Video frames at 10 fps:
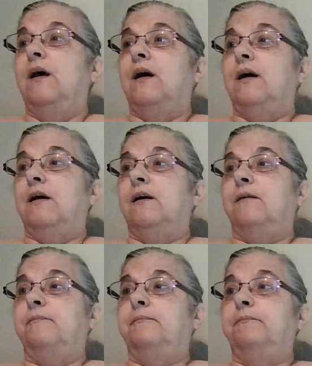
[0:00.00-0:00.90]

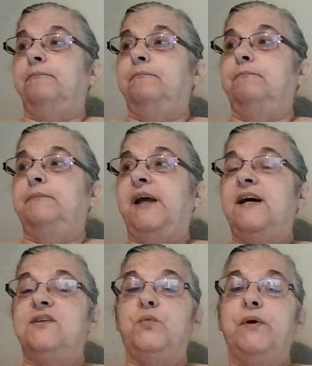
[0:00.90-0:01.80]
um,
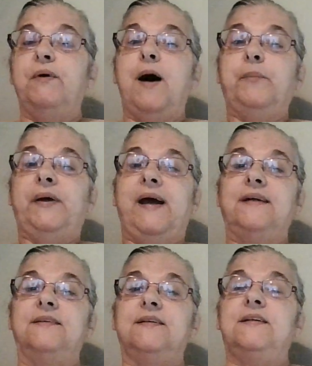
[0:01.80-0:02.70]
because we were up
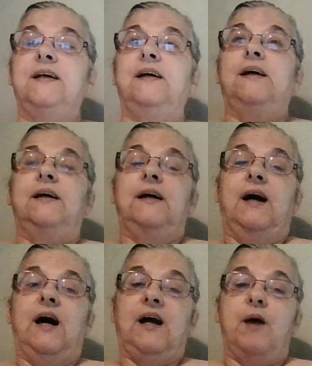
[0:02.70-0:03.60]
against
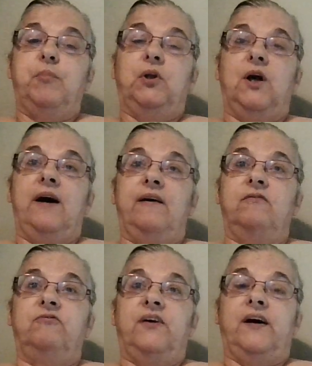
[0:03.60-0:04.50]
a couple of
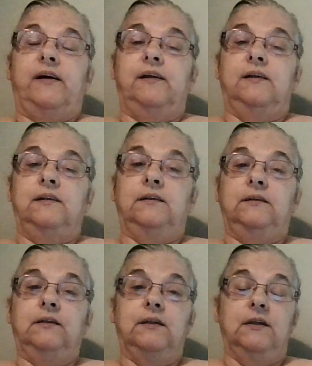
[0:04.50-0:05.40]
uh,
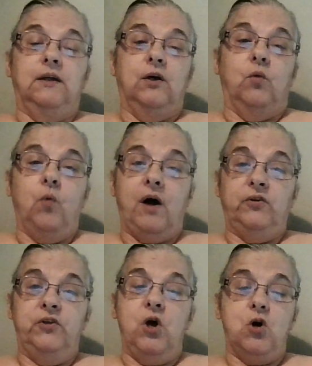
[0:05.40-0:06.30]

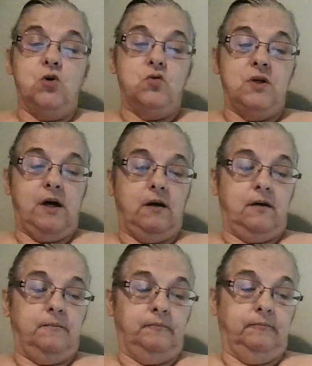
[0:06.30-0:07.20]
well-known
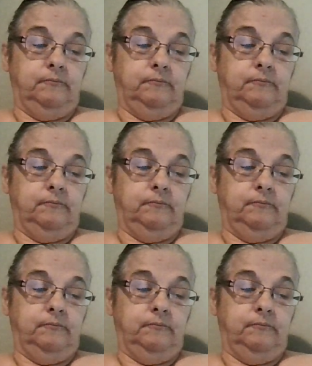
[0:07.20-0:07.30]
um,